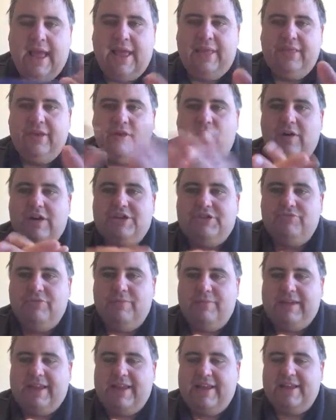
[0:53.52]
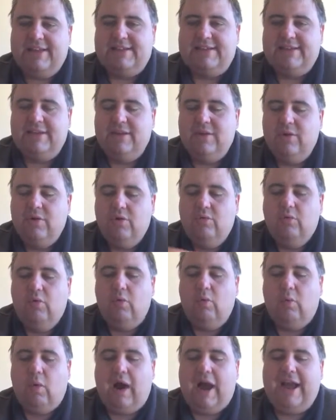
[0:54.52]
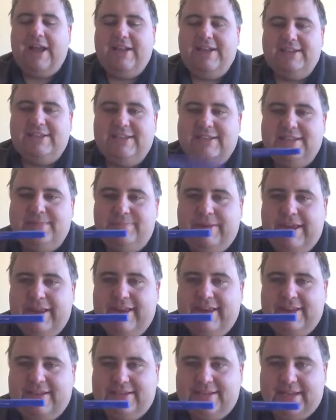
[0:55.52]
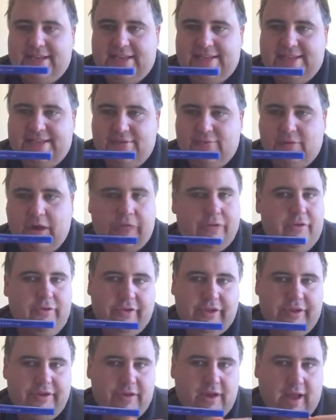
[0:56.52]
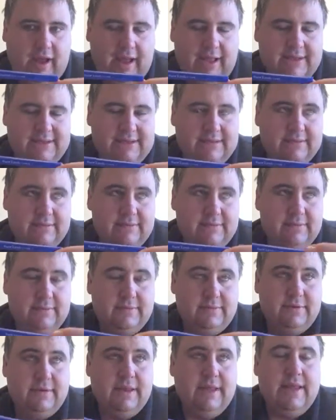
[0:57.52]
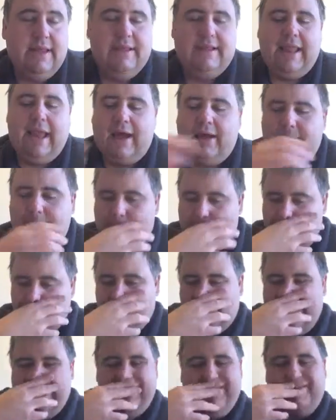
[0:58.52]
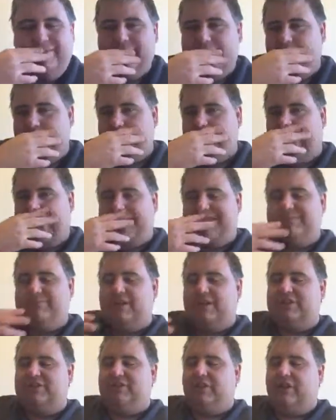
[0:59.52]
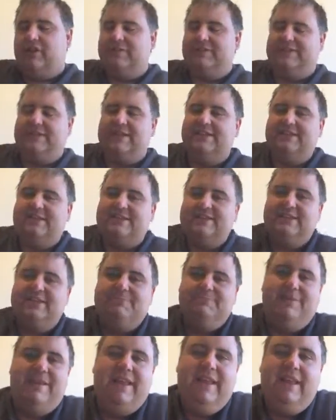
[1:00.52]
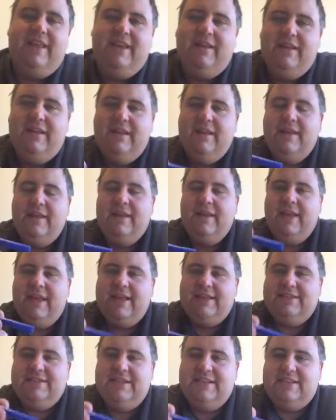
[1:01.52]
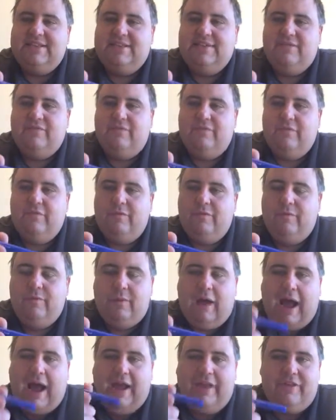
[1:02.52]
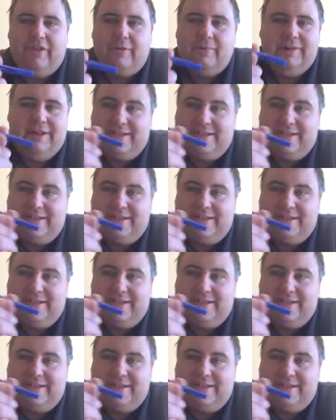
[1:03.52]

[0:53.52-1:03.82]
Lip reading: And the question would be is, well, why does this pen exist rather than not? Now, the way that the cosmological argument says is this pen exists either